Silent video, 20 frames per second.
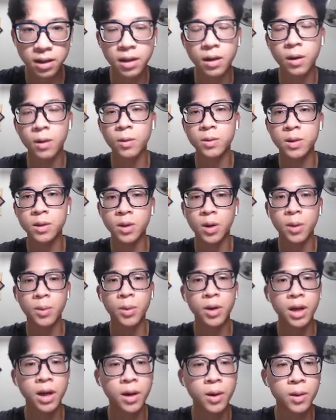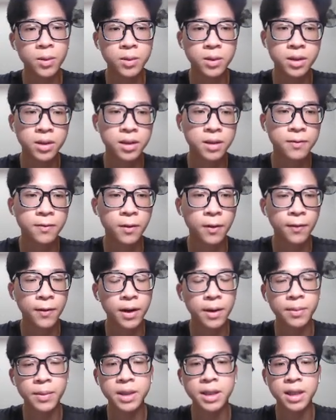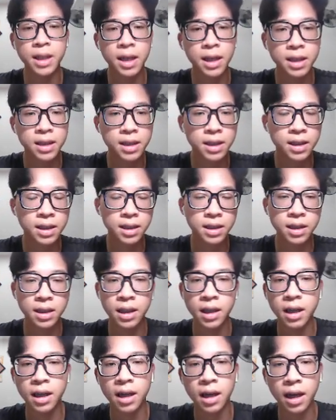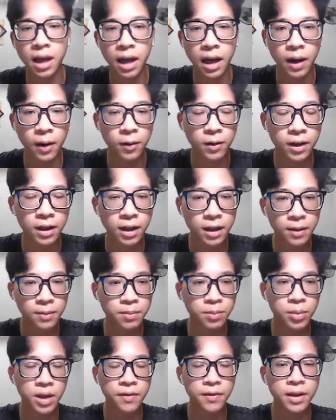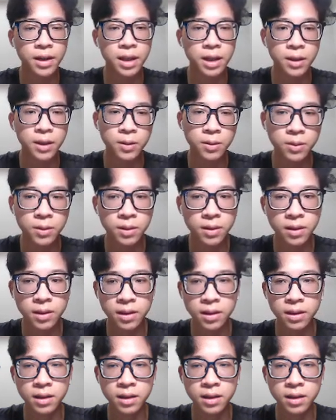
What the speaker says: OCR models for Vietnamese mistakes are only in private use.